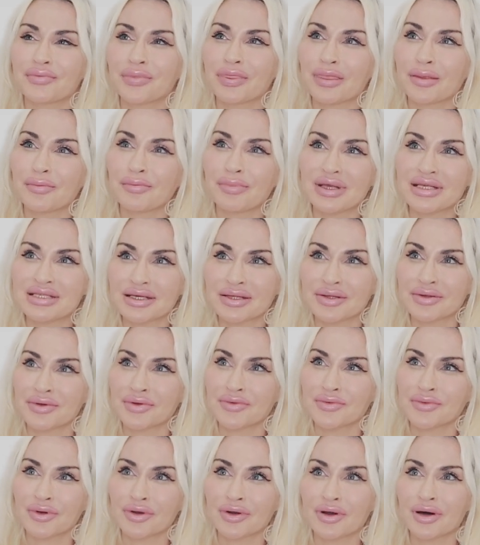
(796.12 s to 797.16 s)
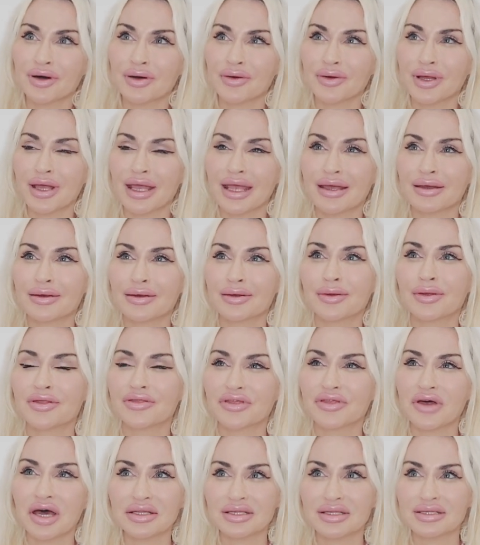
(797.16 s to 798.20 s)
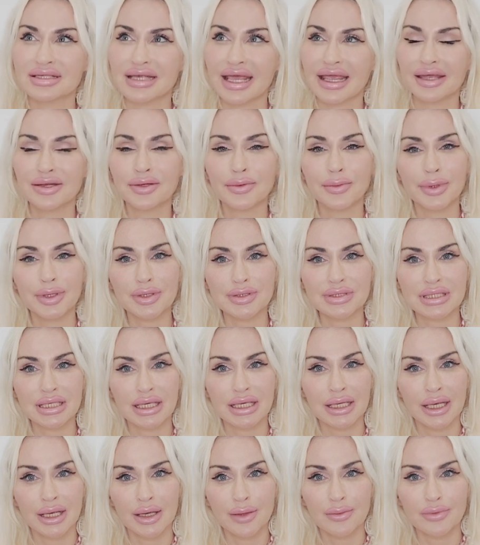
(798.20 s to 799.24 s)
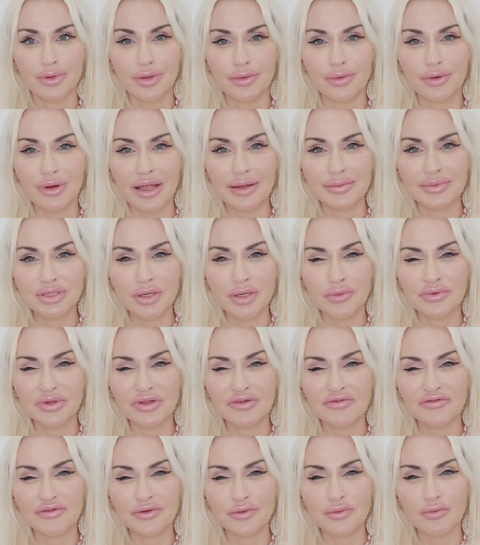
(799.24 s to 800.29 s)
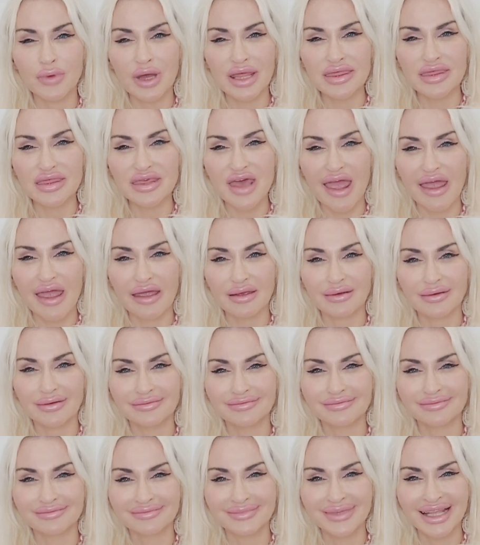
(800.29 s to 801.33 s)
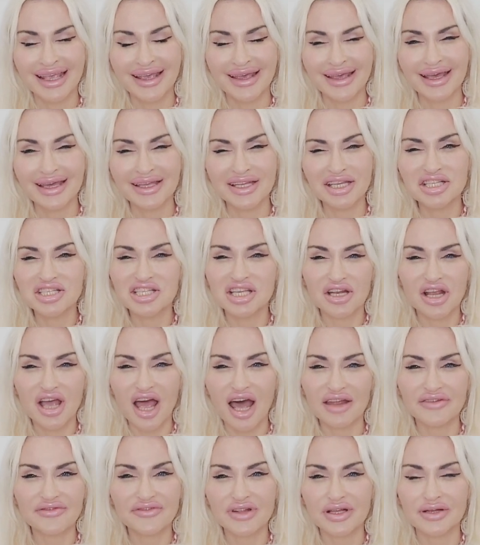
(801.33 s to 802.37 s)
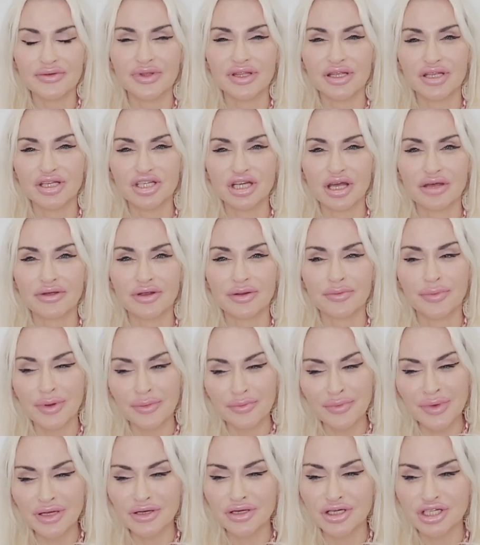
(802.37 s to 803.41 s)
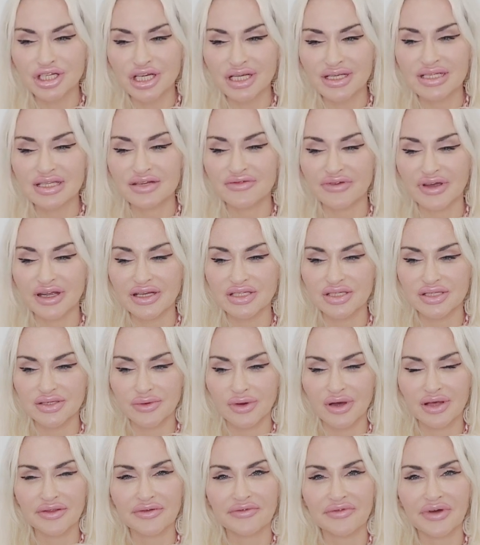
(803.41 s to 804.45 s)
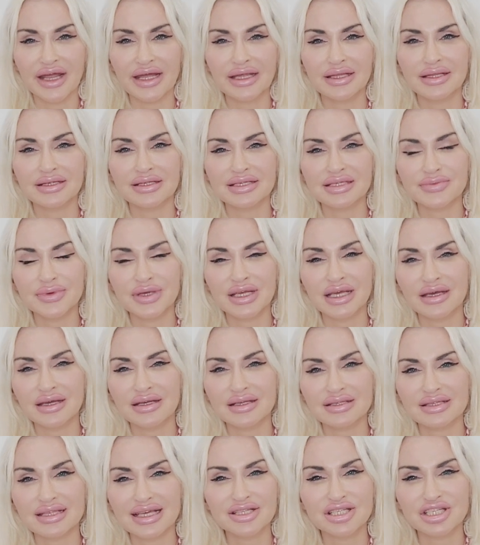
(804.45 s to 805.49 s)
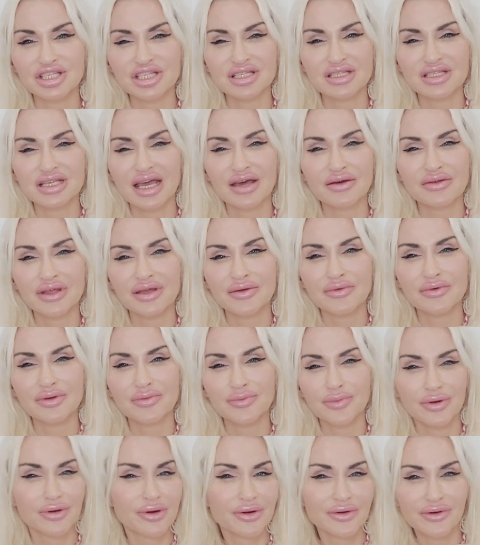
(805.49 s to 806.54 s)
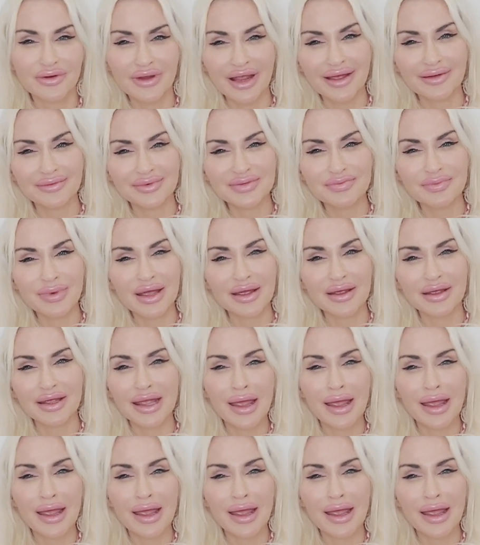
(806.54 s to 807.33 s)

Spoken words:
basically we're all thoughtless animals programmed only for one thing. And it's in conflict with each other. But men are justified to do all the violence because that's just how they were programmed by